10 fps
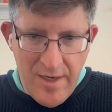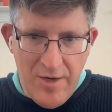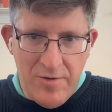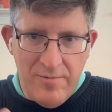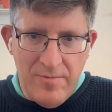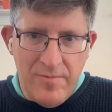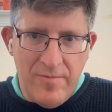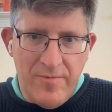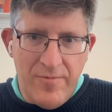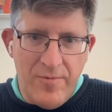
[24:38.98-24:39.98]
You know,
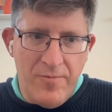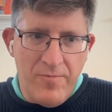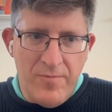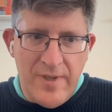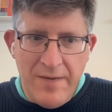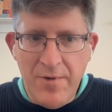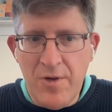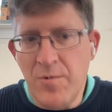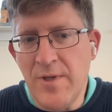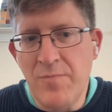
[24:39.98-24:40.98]
what, you
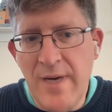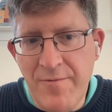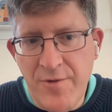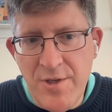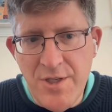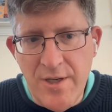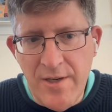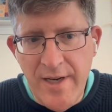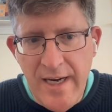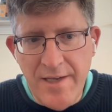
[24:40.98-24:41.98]
know, when I first
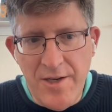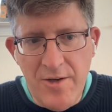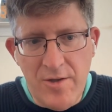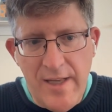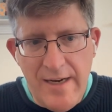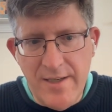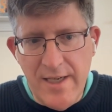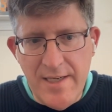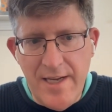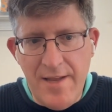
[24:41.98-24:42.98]
started getting to know
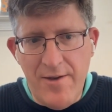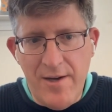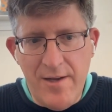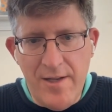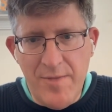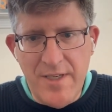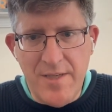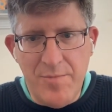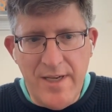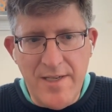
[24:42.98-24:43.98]
Claritas, I thought of them as
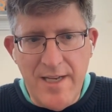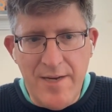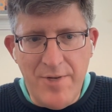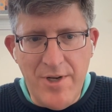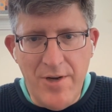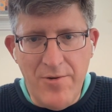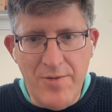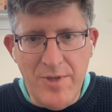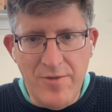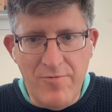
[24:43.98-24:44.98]
the place I would go
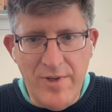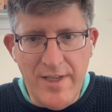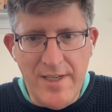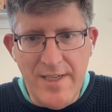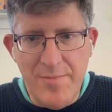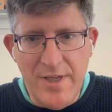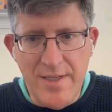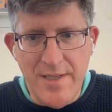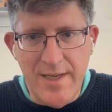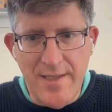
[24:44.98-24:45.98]
to build really deep
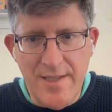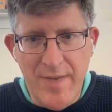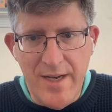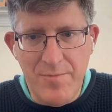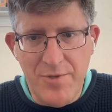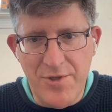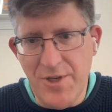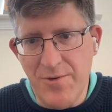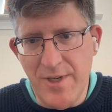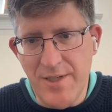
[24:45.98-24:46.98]
insights about
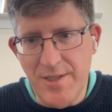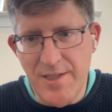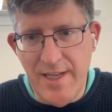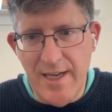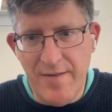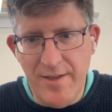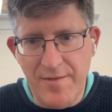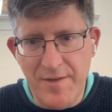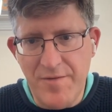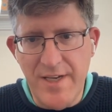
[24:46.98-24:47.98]
personas because they have
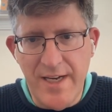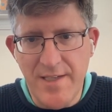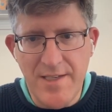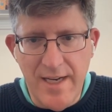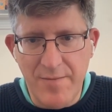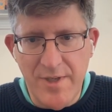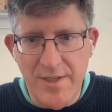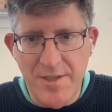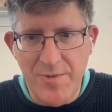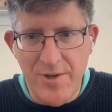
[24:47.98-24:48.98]
like 58
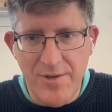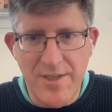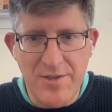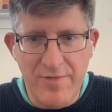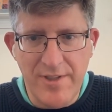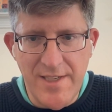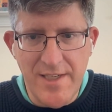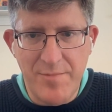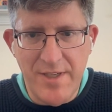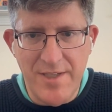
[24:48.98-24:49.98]
segments with all these really
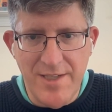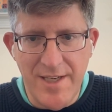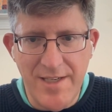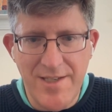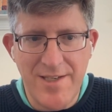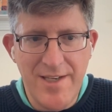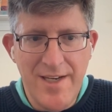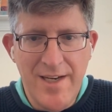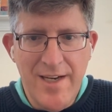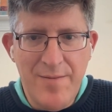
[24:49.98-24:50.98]
deep insights
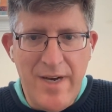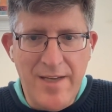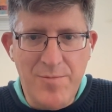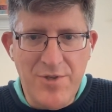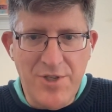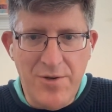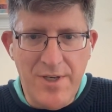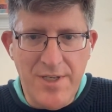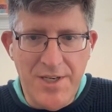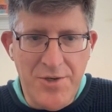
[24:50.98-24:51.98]
about the
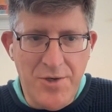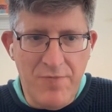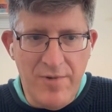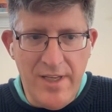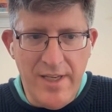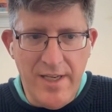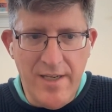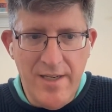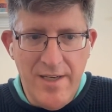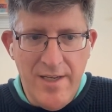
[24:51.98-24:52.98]
personas, and you can
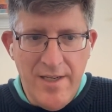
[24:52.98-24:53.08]
really